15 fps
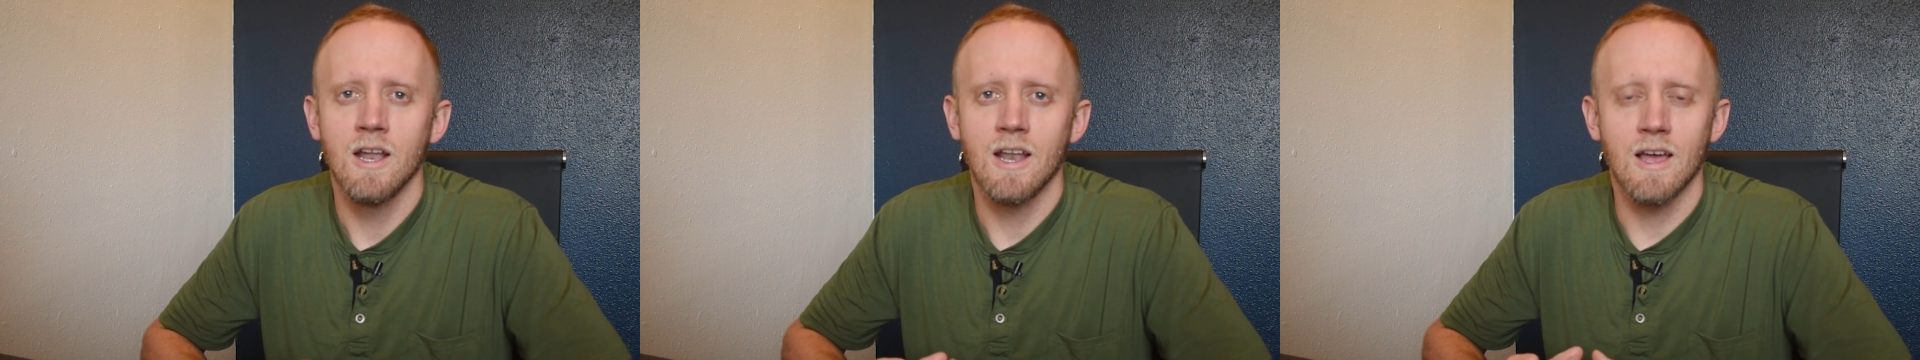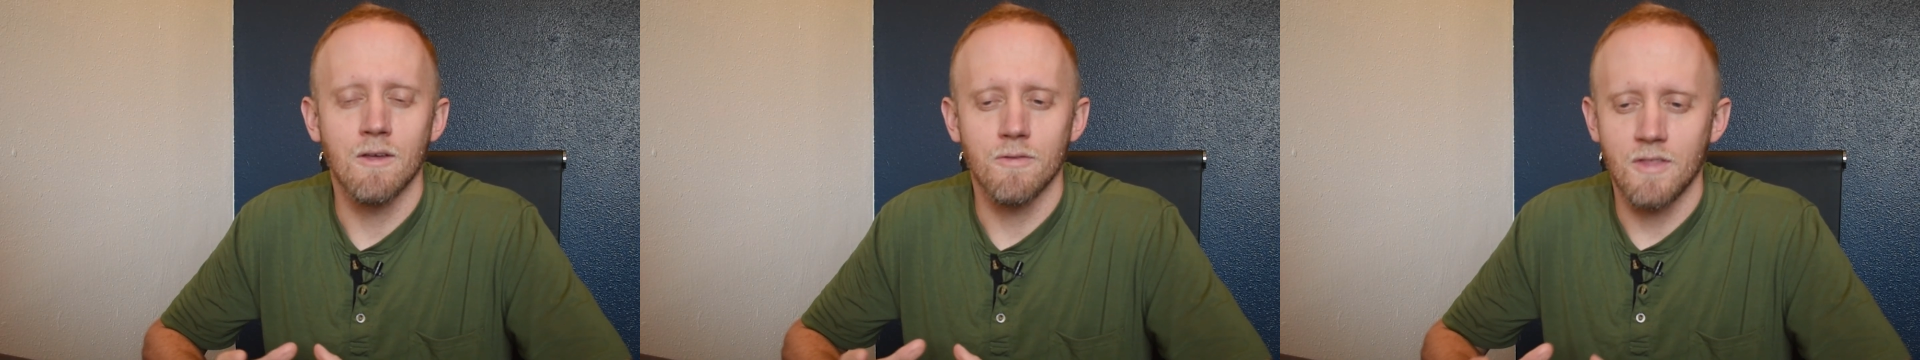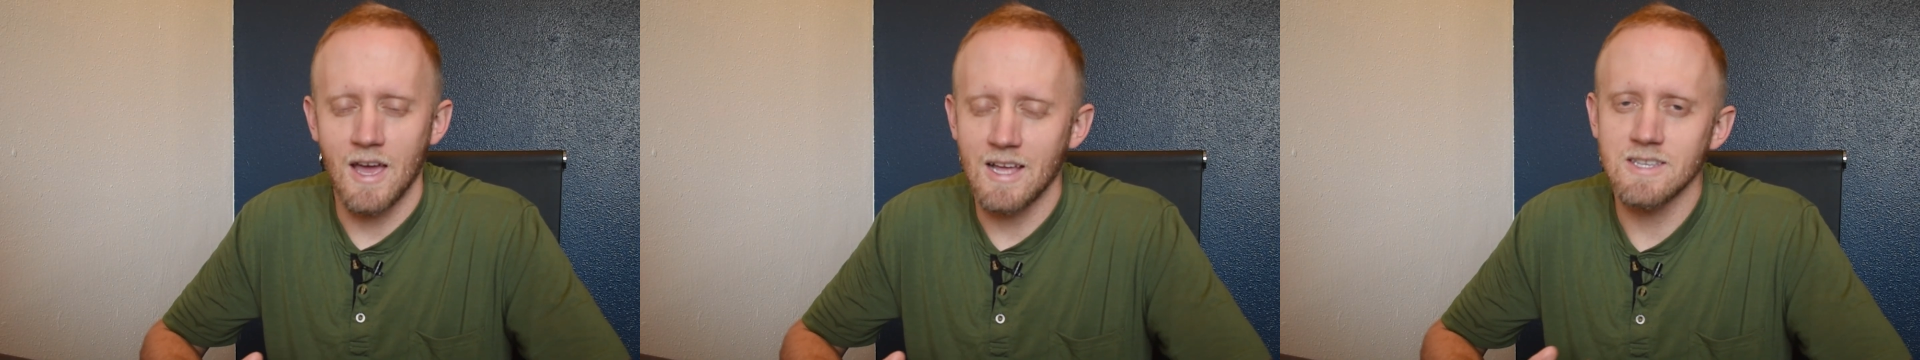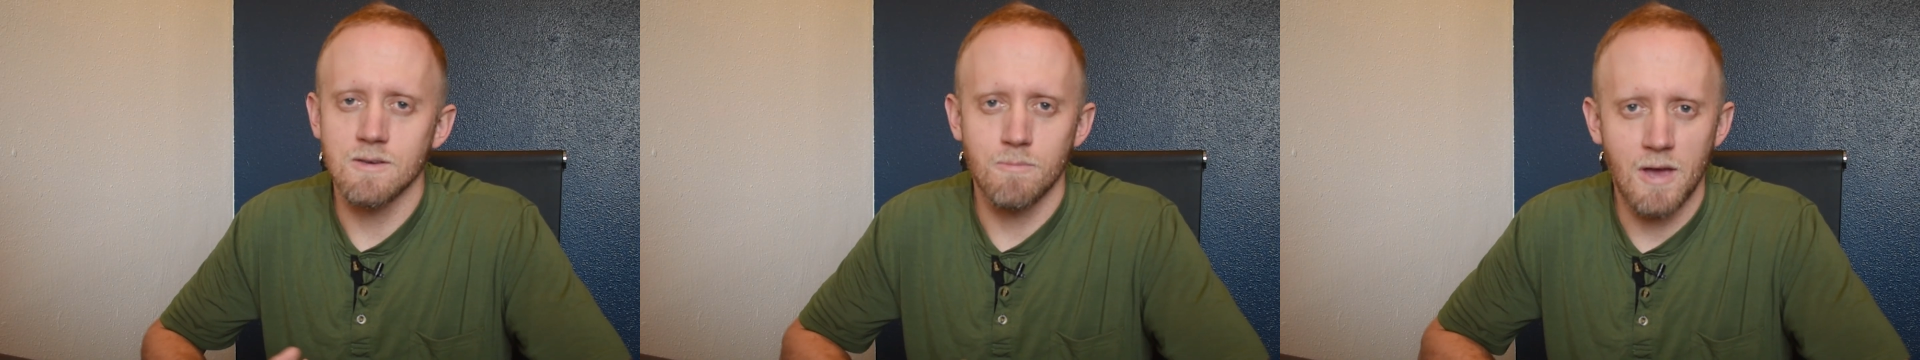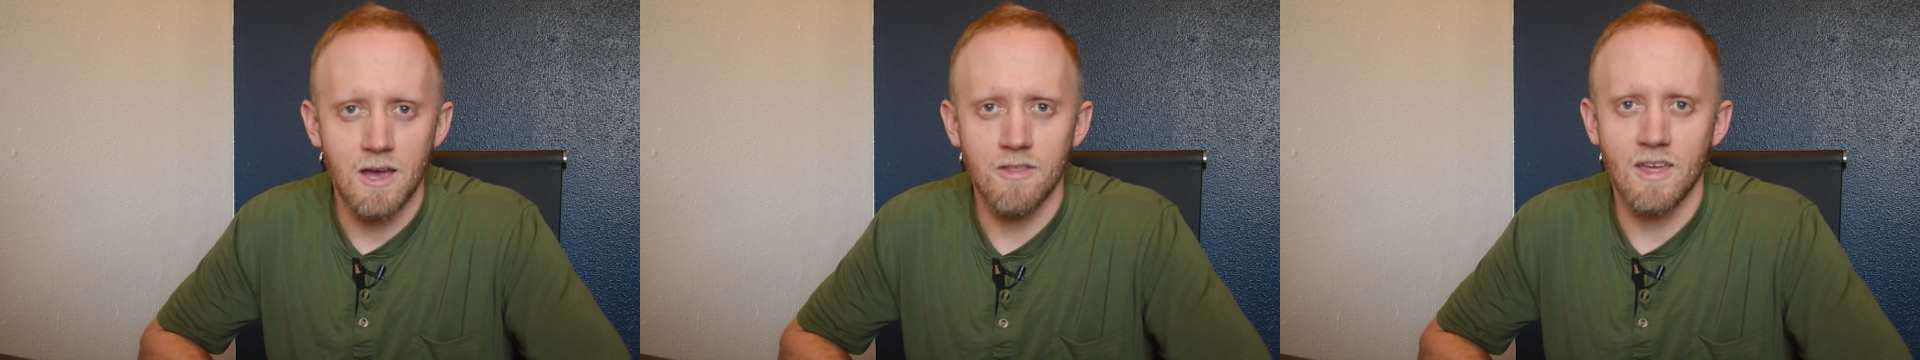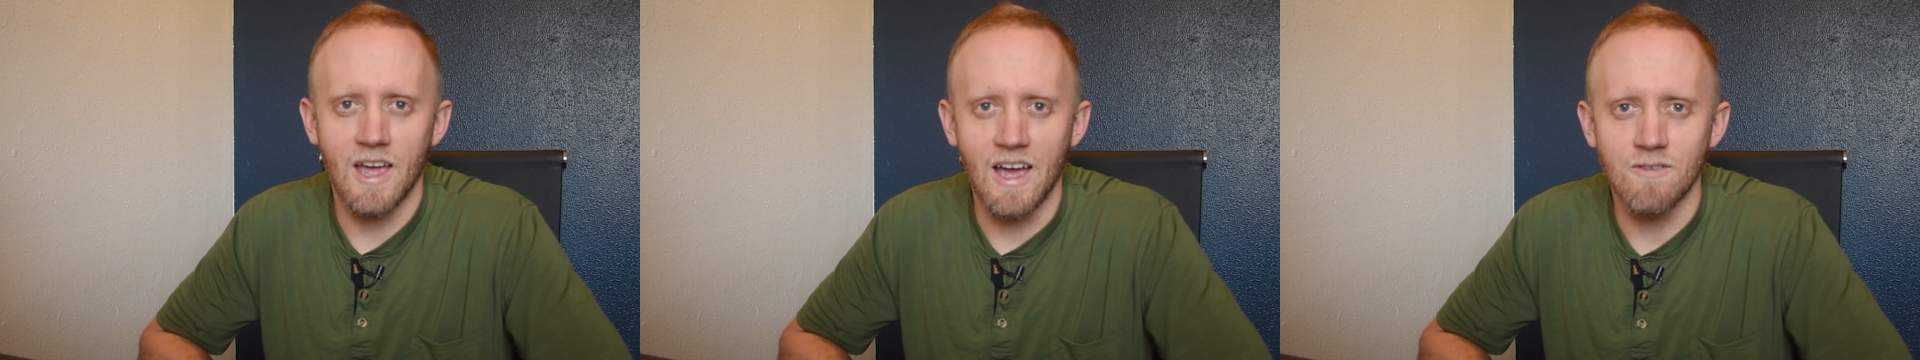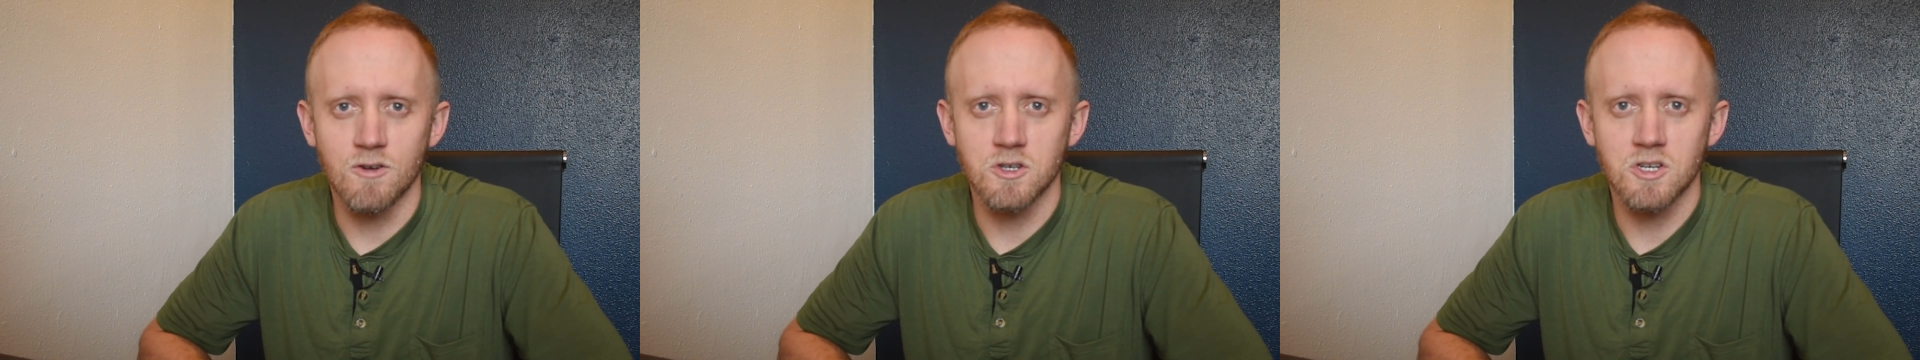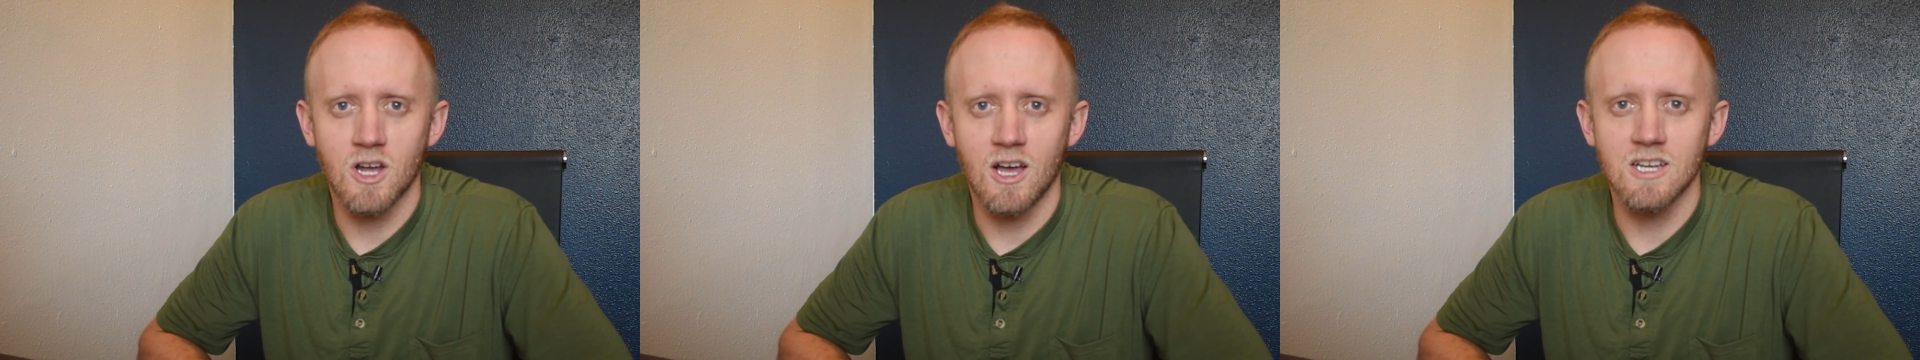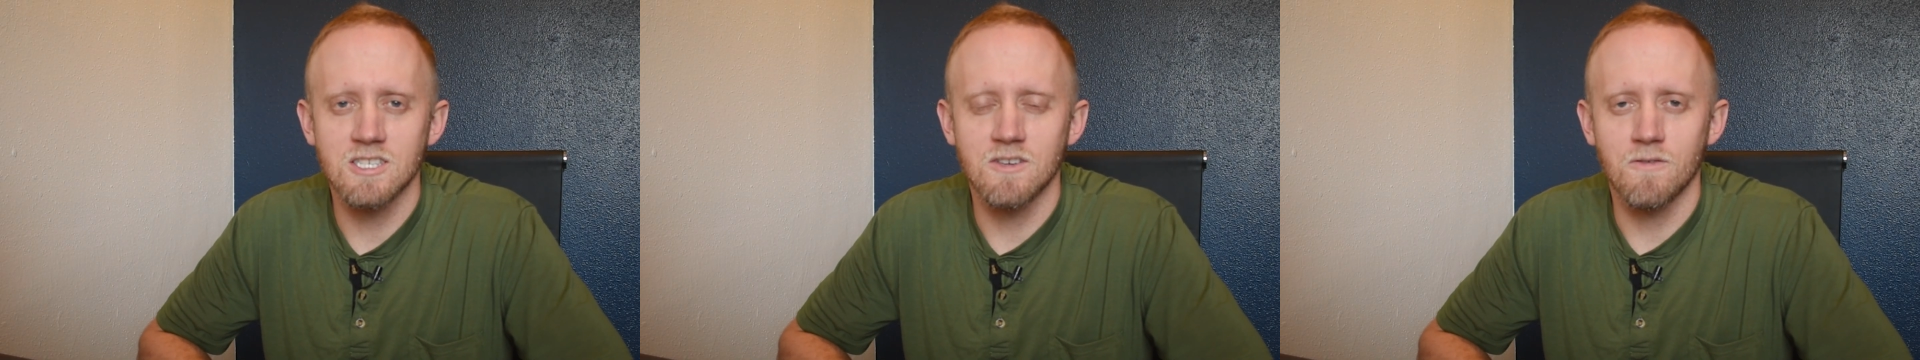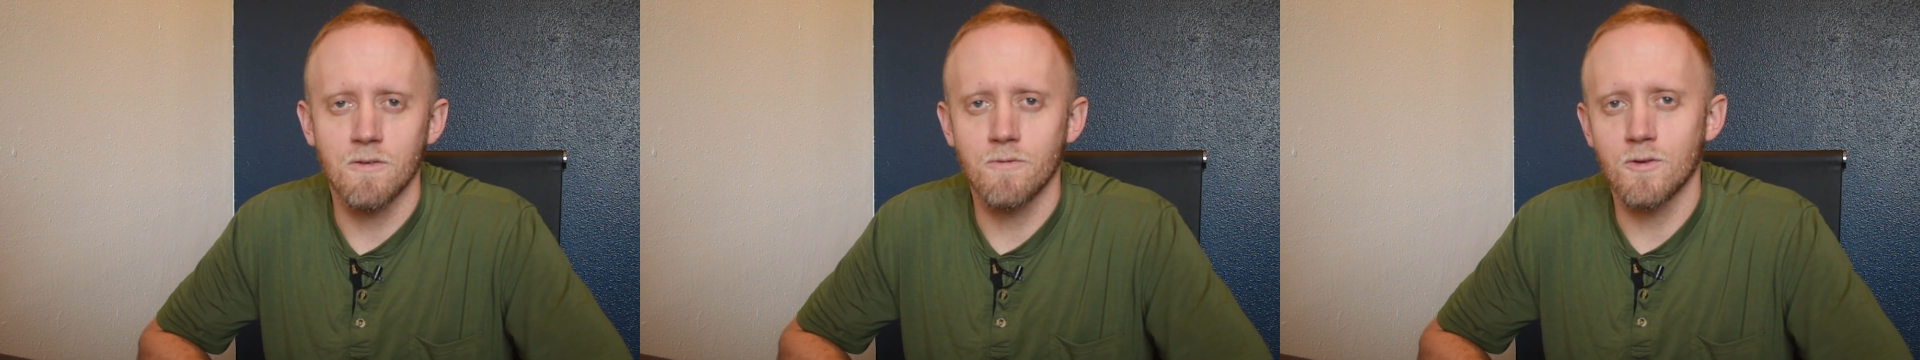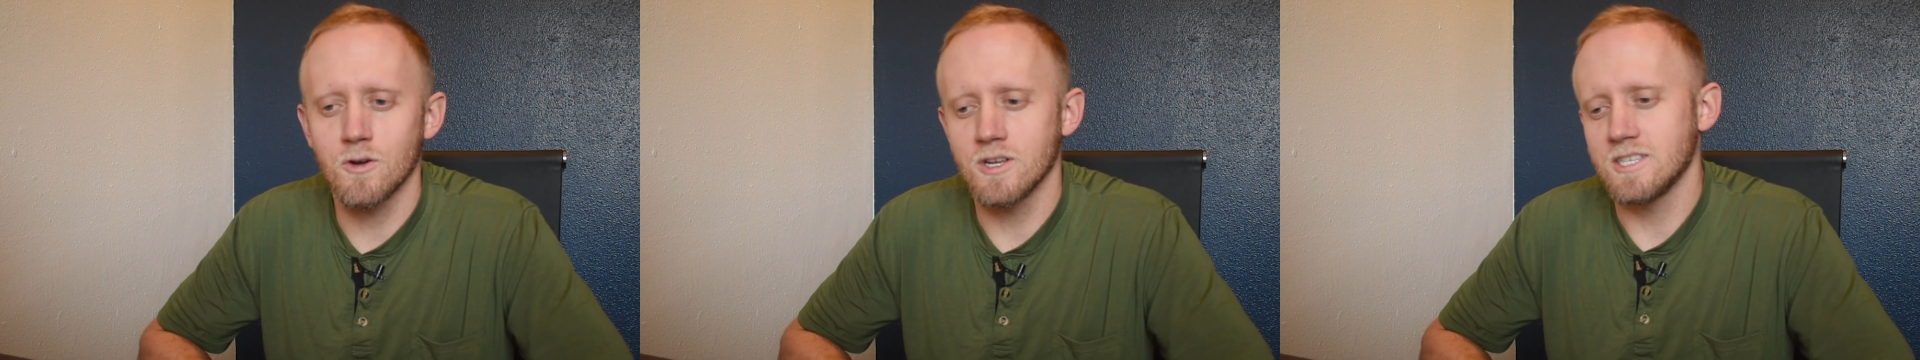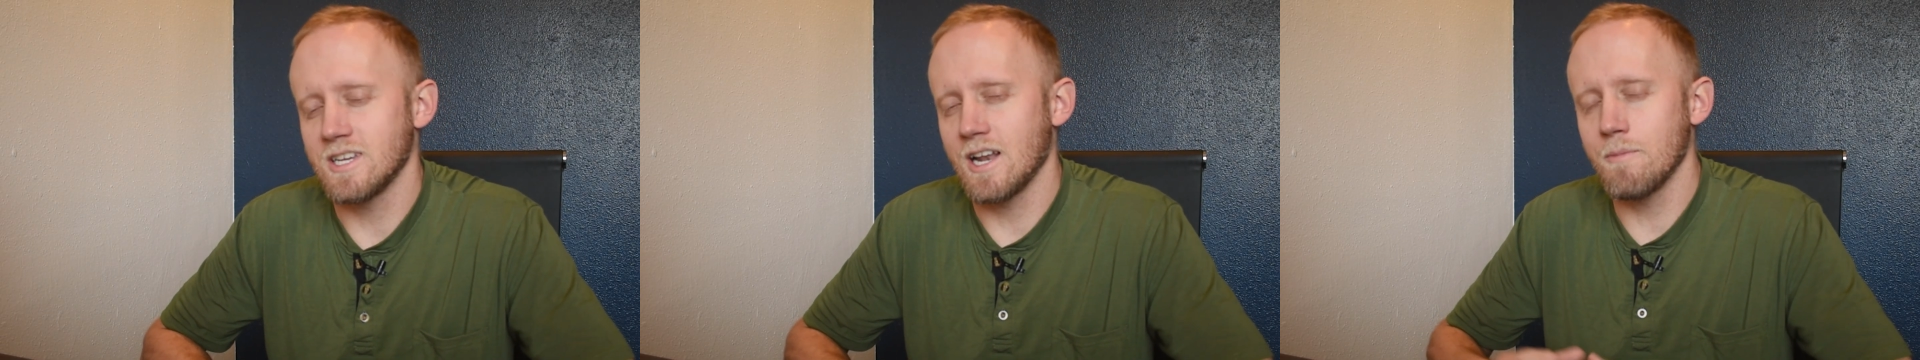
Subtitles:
Now, that's about the average cost of a furnace,